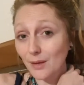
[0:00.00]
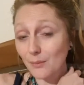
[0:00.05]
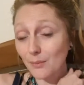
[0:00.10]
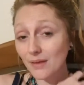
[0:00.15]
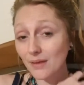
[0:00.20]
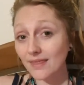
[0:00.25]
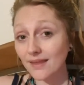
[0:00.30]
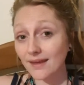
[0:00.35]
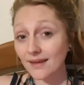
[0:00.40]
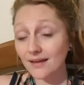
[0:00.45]

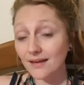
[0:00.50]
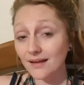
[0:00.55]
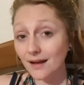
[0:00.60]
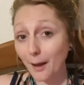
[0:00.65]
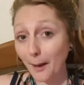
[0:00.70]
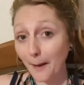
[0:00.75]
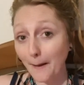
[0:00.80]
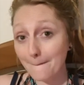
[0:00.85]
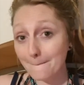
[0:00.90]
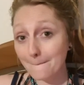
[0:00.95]
But they can
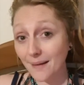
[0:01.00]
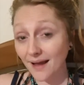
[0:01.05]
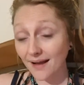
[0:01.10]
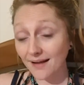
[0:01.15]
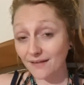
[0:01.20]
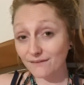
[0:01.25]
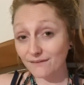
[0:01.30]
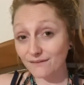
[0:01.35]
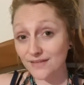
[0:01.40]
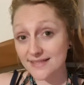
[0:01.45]
come
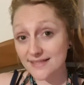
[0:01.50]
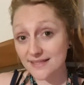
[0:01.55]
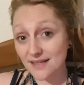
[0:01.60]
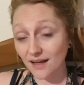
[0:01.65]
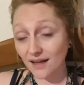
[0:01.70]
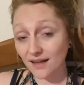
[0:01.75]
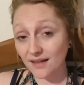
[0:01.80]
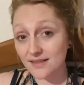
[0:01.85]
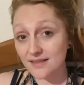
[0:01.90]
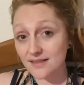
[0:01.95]
back and
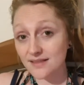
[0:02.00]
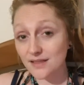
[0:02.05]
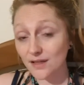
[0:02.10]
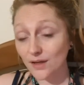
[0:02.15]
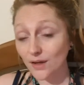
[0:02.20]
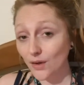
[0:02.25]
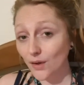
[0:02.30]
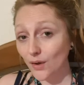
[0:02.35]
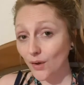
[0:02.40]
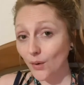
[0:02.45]
visit us
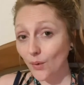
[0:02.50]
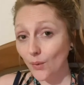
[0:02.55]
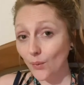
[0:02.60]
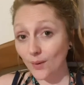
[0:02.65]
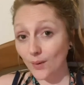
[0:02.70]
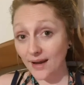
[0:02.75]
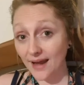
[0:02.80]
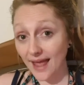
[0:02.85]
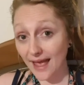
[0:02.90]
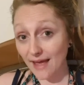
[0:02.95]

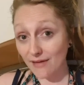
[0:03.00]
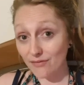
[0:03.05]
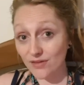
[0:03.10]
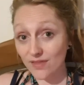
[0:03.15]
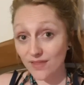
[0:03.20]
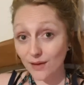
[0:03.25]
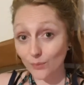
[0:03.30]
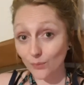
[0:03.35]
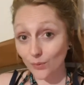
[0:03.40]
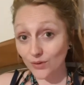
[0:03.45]
whenever
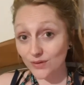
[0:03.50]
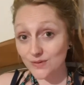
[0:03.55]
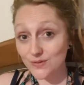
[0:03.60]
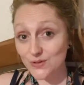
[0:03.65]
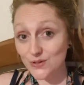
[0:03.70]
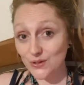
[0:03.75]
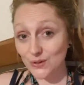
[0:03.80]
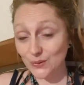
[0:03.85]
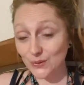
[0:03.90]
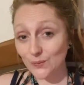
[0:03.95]
they want
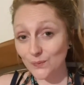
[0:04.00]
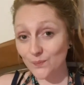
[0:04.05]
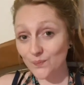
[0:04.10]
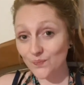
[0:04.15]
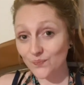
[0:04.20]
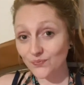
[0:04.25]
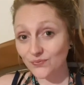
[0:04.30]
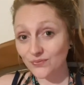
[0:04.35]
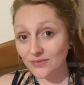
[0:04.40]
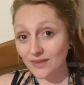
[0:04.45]
to.
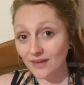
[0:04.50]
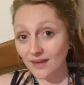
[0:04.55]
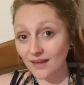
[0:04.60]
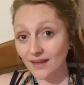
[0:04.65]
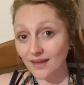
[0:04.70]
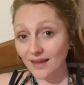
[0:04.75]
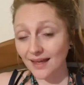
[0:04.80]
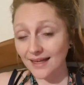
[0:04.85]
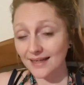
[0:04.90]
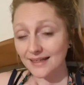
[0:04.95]

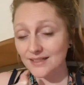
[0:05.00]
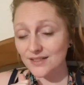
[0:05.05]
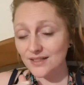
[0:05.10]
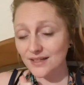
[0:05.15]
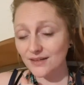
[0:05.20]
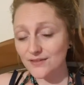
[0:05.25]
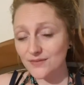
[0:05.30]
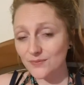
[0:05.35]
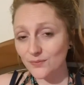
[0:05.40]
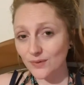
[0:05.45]
And
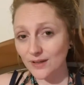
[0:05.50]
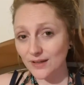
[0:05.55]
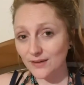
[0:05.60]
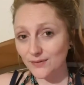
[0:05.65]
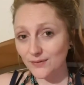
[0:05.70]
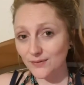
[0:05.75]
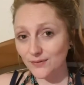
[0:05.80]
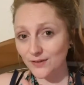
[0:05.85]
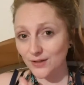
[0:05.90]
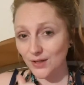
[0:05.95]

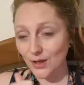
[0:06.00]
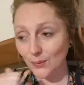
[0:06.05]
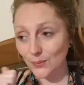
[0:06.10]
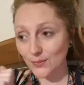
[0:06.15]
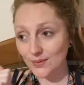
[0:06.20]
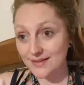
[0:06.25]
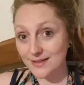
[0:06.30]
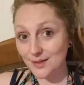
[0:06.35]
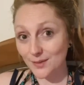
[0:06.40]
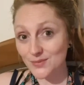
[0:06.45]
if you know, we
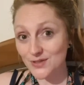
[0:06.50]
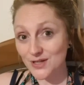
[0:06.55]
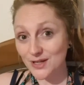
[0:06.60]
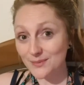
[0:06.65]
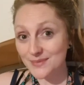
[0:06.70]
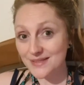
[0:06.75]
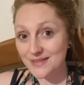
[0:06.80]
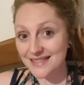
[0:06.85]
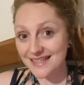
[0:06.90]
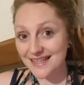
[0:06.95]

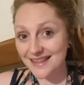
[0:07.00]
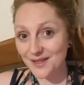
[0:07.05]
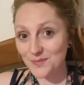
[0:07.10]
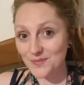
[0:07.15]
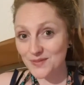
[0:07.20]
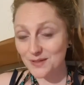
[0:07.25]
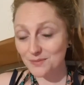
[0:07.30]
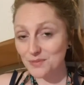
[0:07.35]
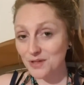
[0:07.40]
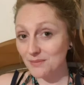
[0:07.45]
sometimes see them,
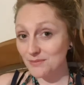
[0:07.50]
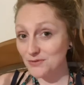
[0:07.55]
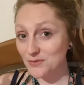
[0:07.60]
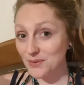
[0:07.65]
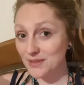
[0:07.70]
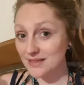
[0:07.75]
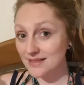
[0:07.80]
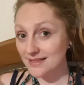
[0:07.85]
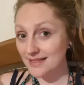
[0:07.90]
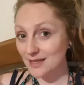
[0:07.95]
sometimes we
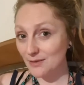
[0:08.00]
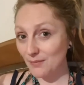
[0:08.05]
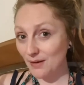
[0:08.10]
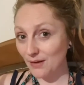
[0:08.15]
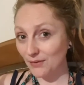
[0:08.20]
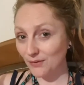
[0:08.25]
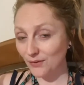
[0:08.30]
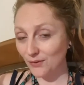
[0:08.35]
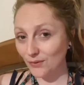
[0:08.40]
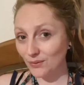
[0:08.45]
can see them out
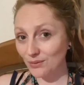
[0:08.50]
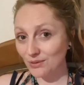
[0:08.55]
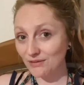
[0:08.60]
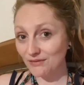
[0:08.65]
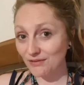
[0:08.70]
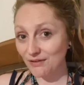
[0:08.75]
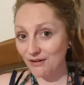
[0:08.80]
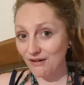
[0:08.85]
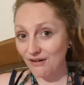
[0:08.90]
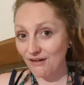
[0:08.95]
the corner
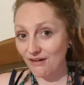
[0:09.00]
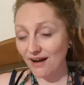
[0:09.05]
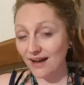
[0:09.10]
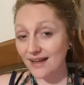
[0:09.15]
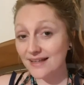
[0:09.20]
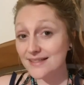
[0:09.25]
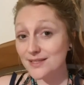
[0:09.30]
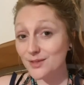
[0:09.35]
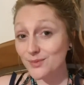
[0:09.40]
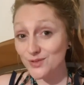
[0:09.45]
of our eye,
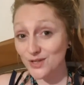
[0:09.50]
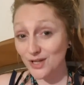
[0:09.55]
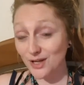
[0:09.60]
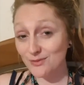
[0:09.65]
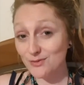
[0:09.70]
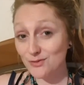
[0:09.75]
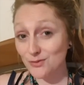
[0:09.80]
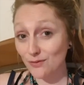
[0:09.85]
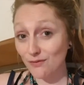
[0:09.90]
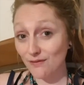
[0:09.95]

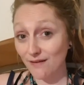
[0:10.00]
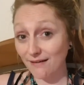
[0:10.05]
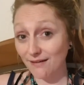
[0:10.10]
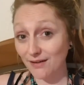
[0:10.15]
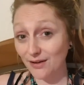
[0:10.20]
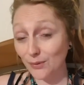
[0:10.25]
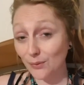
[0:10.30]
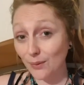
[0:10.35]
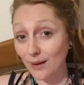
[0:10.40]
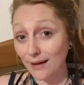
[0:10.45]
sometimes we're very
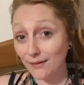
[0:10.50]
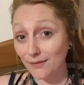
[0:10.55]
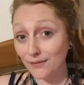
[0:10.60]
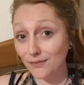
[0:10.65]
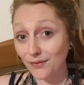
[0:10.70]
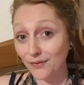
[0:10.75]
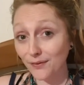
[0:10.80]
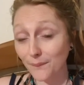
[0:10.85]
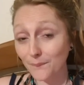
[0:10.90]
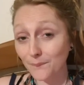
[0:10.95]
aware
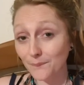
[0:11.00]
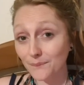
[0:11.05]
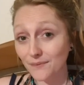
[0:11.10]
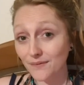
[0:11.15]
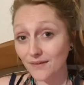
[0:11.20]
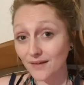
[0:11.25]
of them.